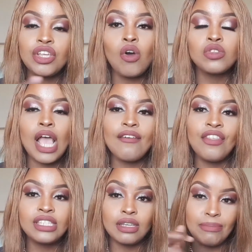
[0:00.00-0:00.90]
They also have
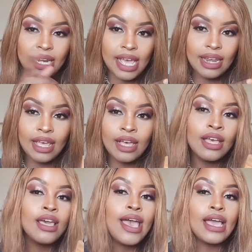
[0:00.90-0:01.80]
this in banana,
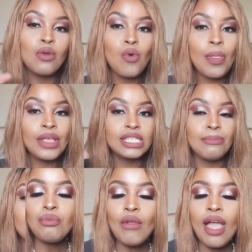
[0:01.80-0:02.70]
and one that's a
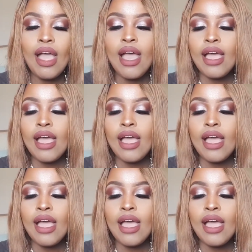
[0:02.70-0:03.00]
bit light.